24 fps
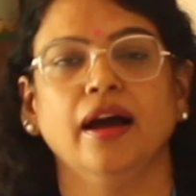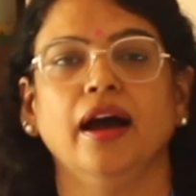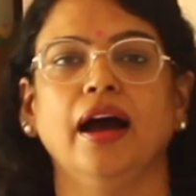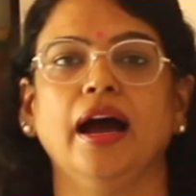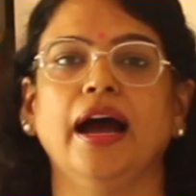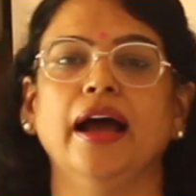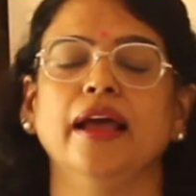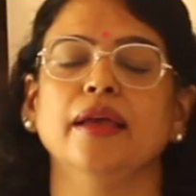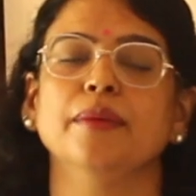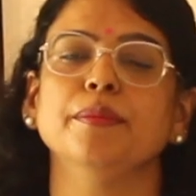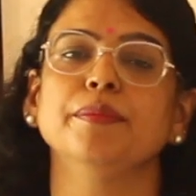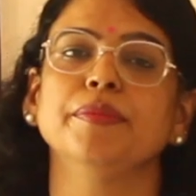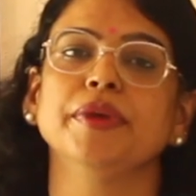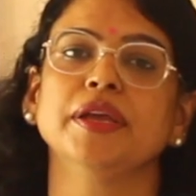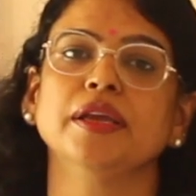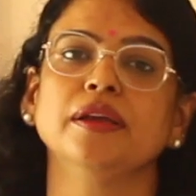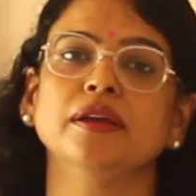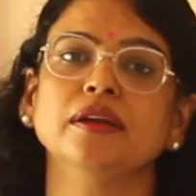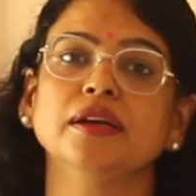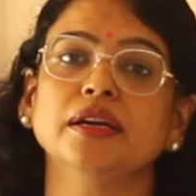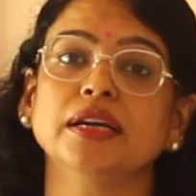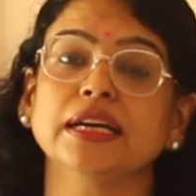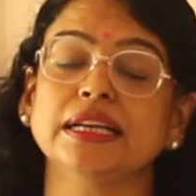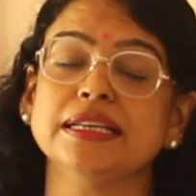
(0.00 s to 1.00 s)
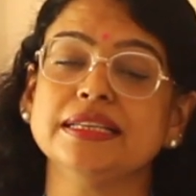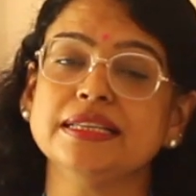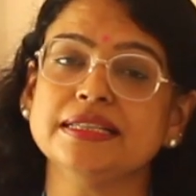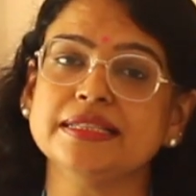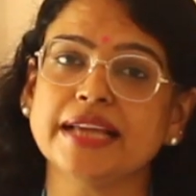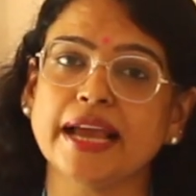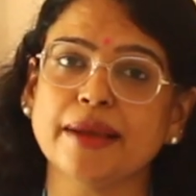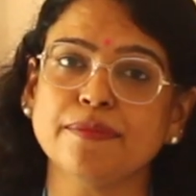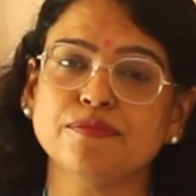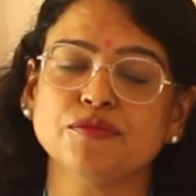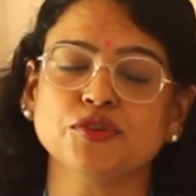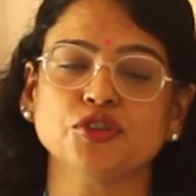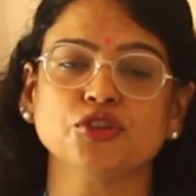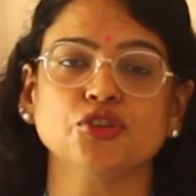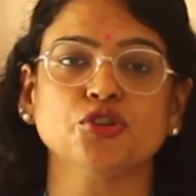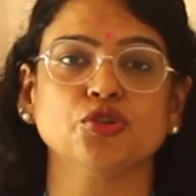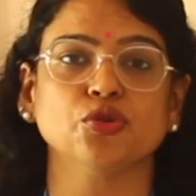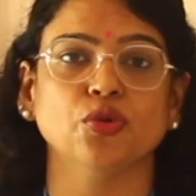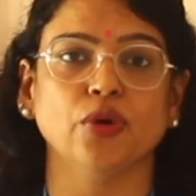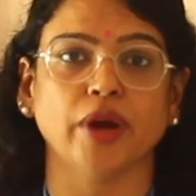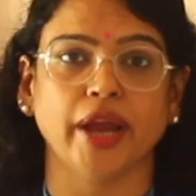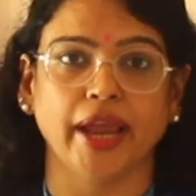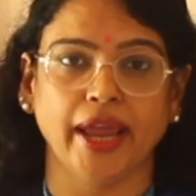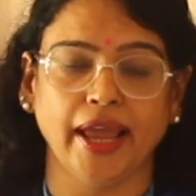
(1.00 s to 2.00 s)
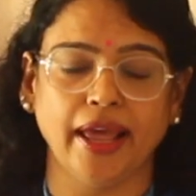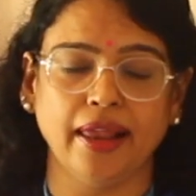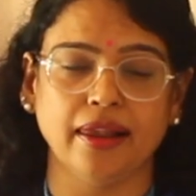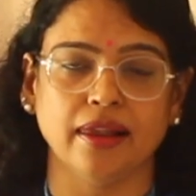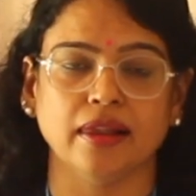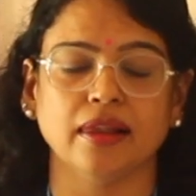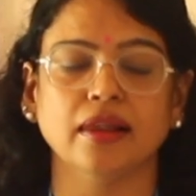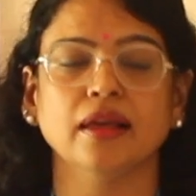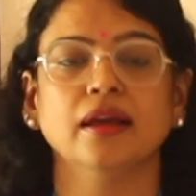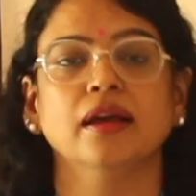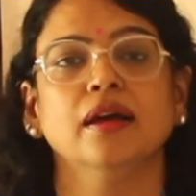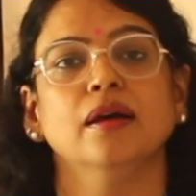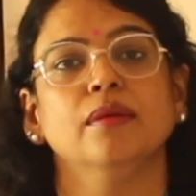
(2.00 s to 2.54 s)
I am being condemned to hell,